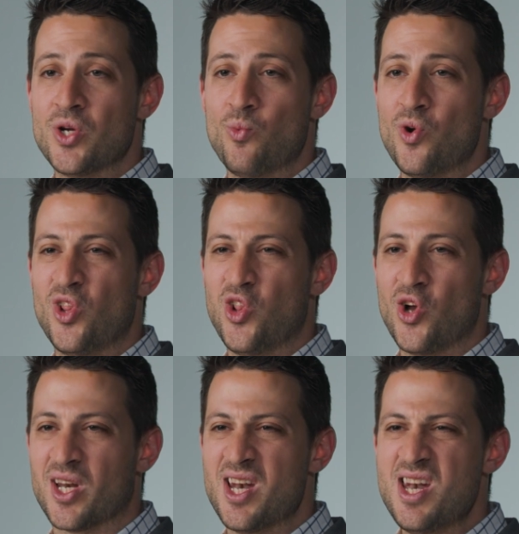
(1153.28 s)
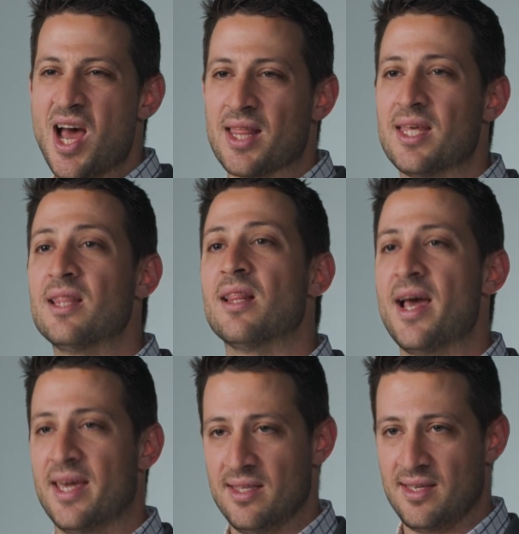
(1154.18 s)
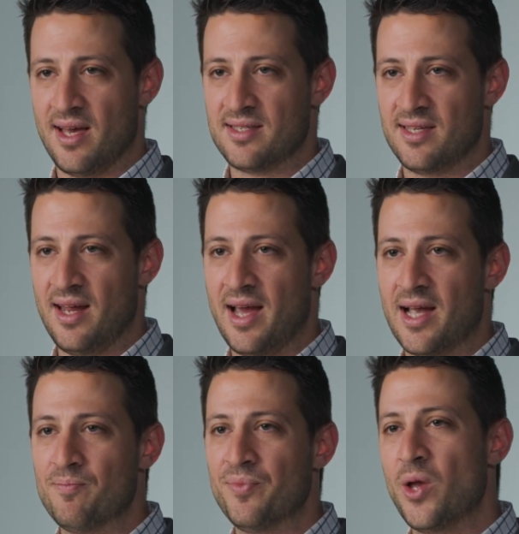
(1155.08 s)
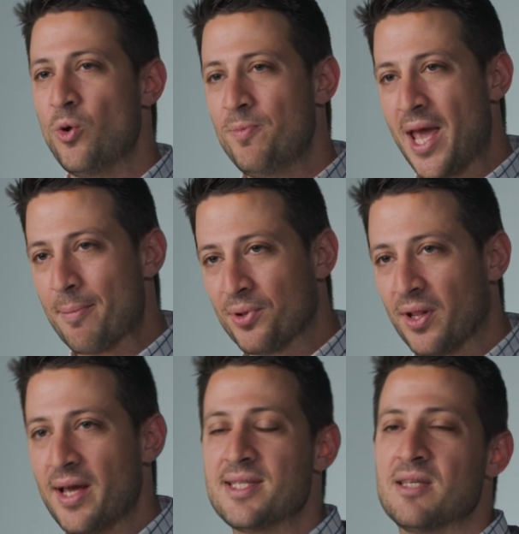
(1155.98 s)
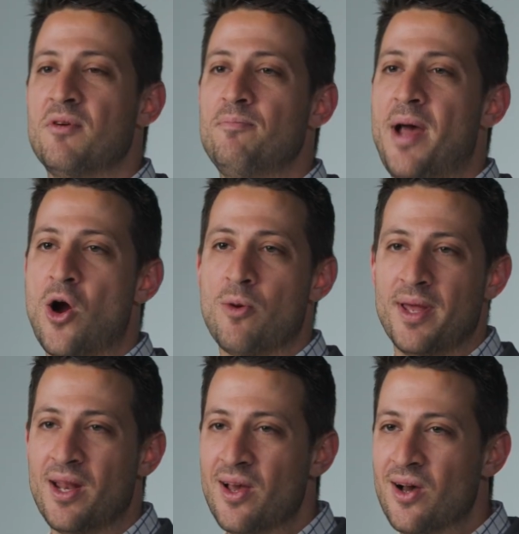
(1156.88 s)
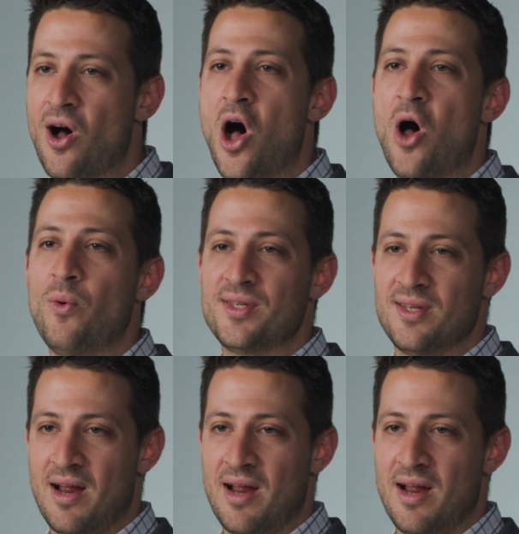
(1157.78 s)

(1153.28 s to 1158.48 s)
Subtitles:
would look nothing like it does today. It would be a place of empowerment always and